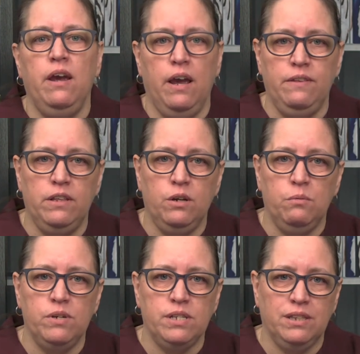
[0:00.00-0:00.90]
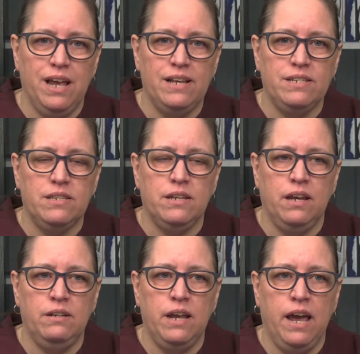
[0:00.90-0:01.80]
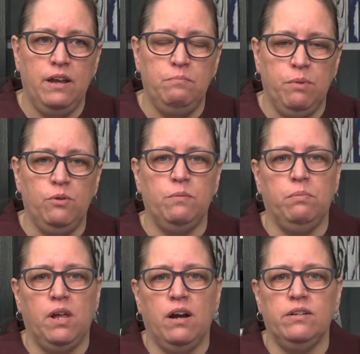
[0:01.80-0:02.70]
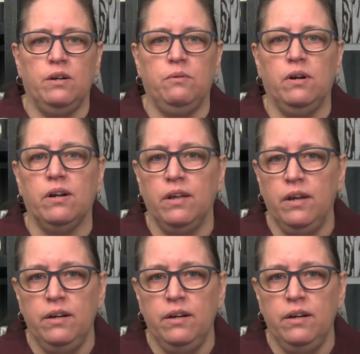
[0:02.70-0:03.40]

and then there was less that had both blocked at work.